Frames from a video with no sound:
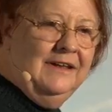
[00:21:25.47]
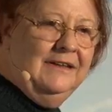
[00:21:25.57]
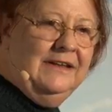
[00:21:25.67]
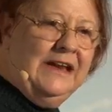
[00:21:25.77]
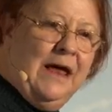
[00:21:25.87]

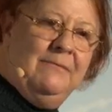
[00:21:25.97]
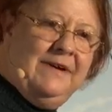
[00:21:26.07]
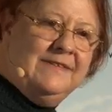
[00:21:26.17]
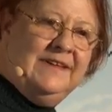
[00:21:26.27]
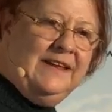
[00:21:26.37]
the
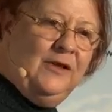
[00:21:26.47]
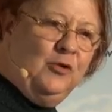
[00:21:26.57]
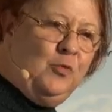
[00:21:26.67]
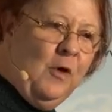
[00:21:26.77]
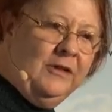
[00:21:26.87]
numbers they
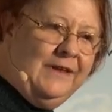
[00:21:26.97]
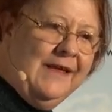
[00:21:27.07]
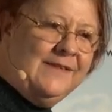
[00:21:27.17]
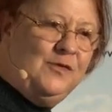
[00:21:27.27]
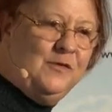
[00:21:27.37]
don't want
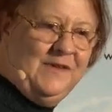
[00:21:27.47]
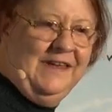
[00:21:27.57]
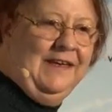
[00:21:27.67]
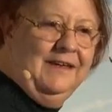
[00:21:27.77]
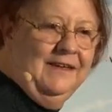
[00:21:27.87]
us to
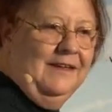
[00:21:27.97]
see.